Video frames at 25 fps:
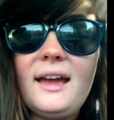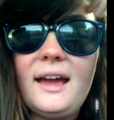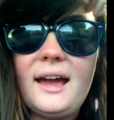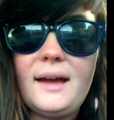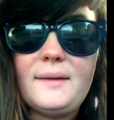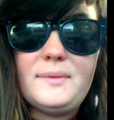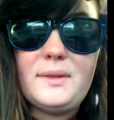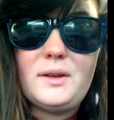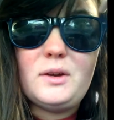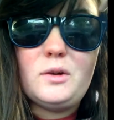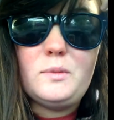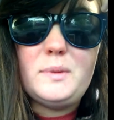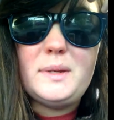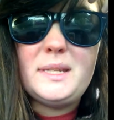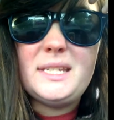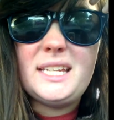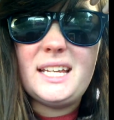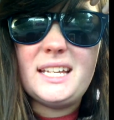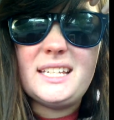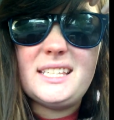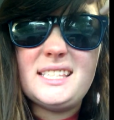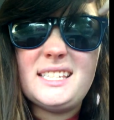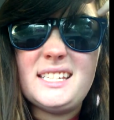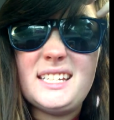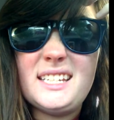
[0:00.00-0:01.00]
and they will be
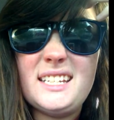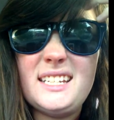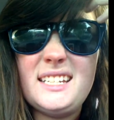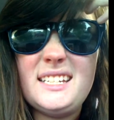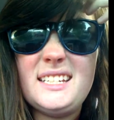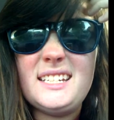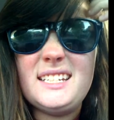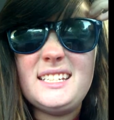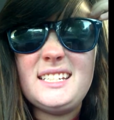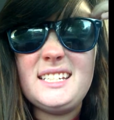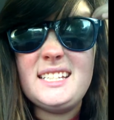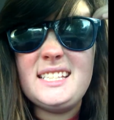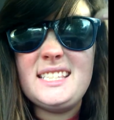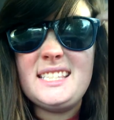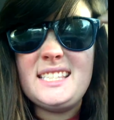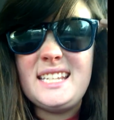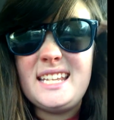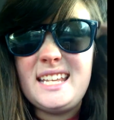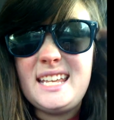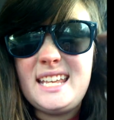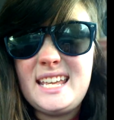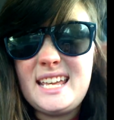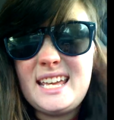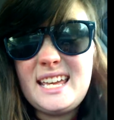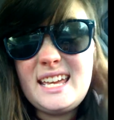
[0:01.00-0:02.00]
tested to
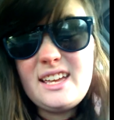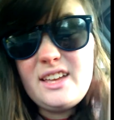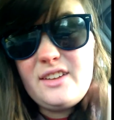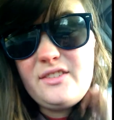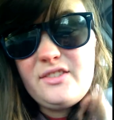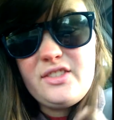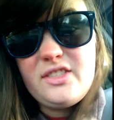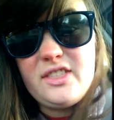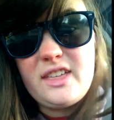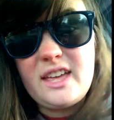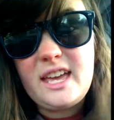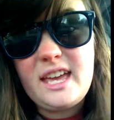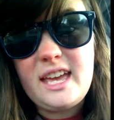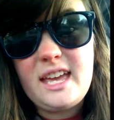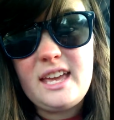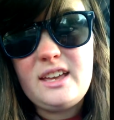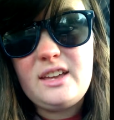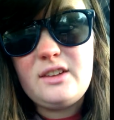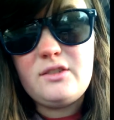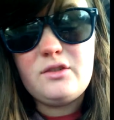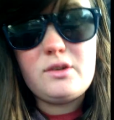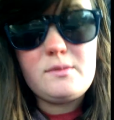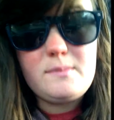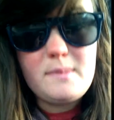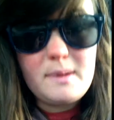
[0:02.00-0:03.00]
see if
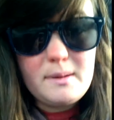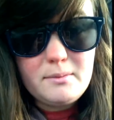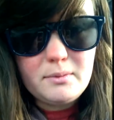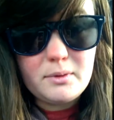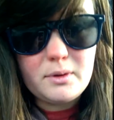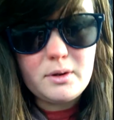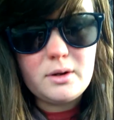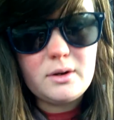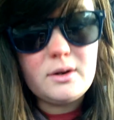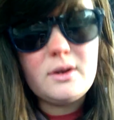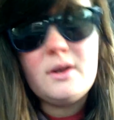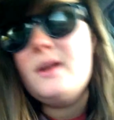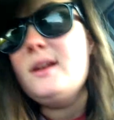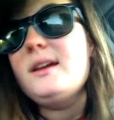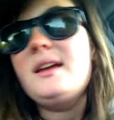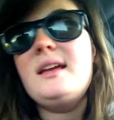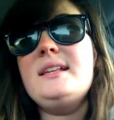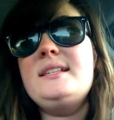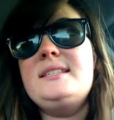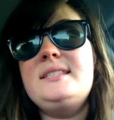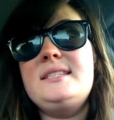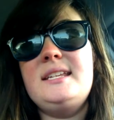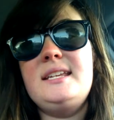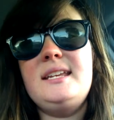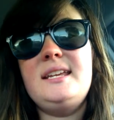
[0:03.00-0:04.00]
they remember
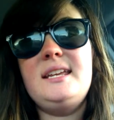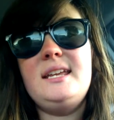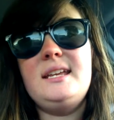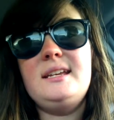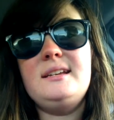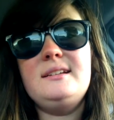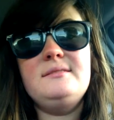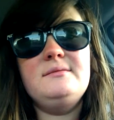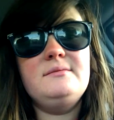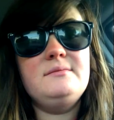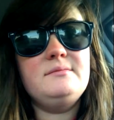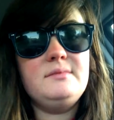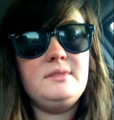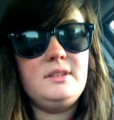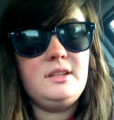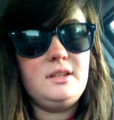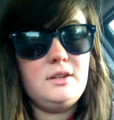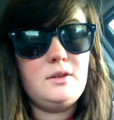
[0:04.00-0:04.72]
seeing,